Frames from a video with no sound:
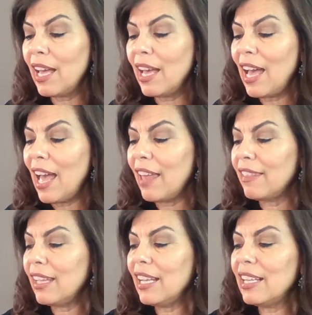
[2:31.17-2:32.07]
And
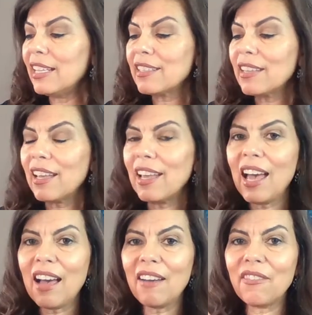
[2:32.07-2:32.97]
these
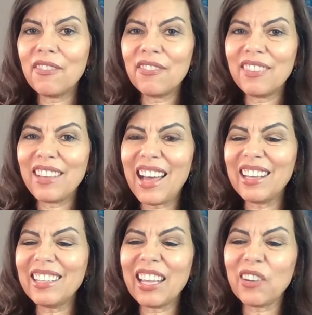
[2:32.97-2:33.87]
have
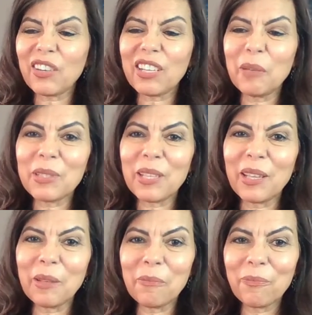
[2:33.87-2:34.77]
alligator clips on
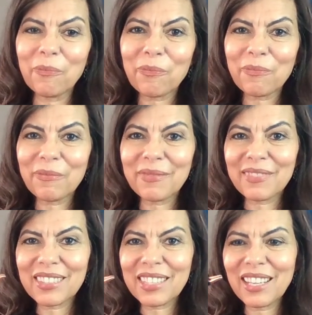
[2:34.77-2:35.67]
them.
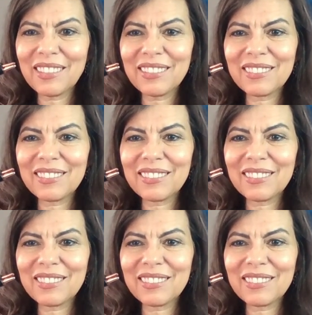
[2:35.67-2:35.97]
See?